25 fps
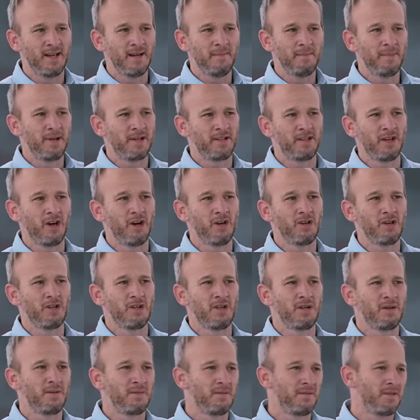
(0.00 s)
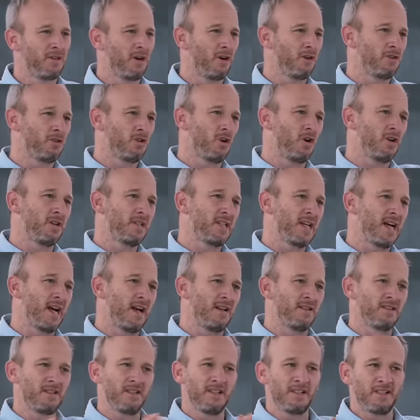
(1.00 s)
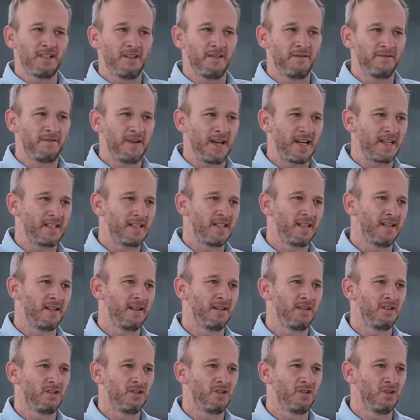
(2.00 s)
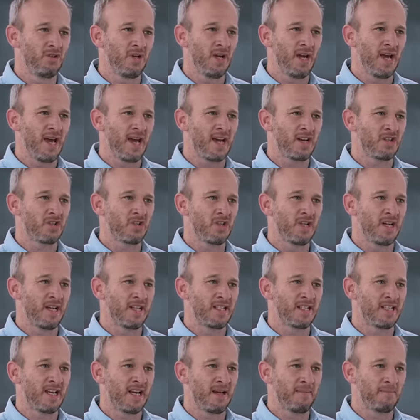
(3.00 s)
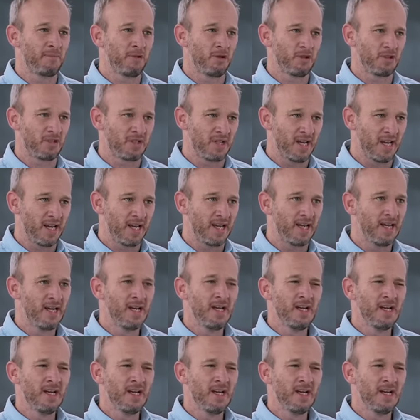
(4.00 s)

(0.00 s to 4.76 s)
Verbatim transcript: but though those aren't councillors defecting to action SA per se.